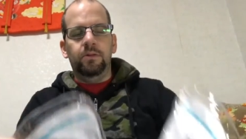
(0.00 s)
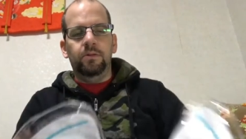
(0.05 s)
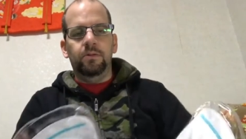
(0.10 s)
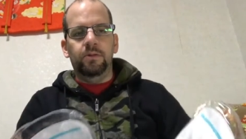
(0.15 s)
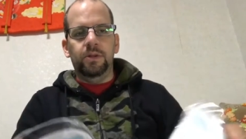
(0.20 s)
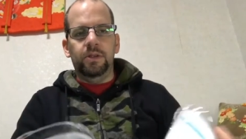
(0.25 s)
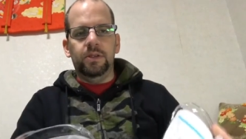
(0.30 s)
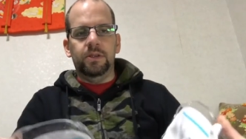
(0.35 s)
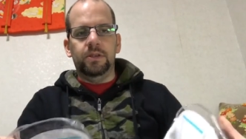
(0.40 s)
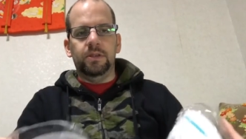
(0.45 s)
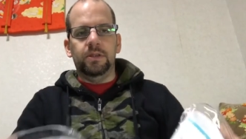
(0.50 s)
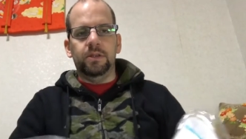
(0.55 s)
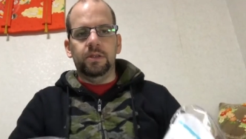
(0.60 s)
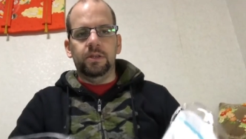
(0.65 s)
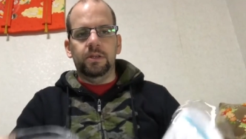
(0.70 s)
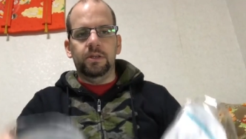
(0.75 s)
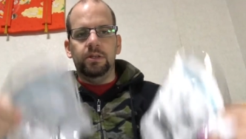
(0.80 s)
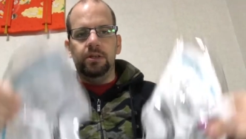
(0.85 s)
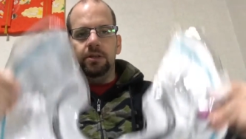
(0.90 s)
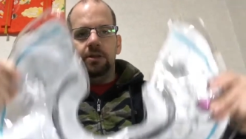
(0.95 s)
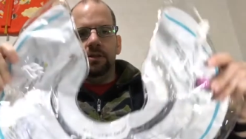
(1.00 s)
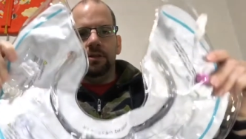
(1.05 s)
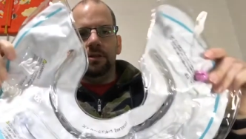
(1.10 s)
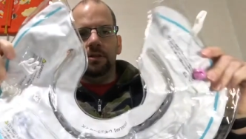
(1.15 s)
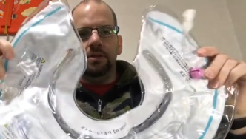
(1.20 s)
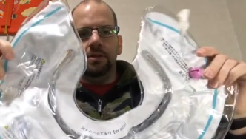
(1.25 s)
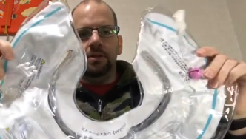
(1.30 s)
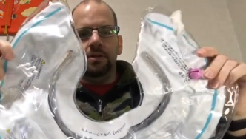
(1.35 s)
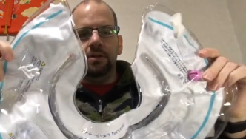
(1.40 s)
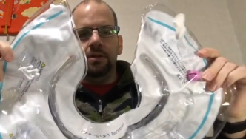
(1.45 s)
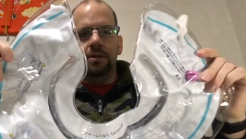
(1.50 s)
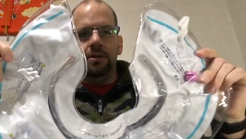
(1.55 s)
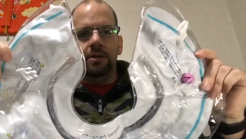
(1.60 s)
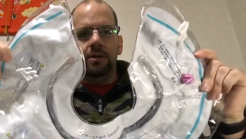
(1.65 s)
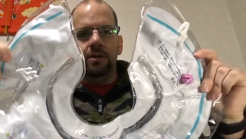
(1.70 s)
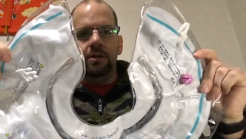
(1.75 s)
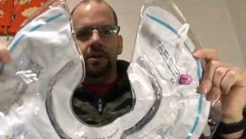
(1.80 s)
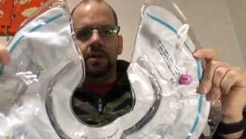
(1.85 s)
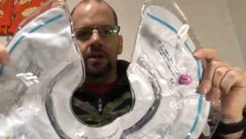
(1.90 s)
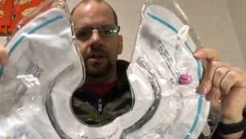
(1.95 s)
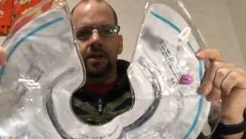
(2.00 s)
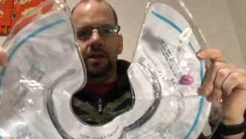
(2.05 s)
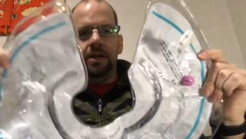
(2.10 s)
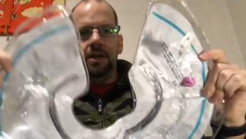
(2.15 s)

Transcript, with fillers: with uh, a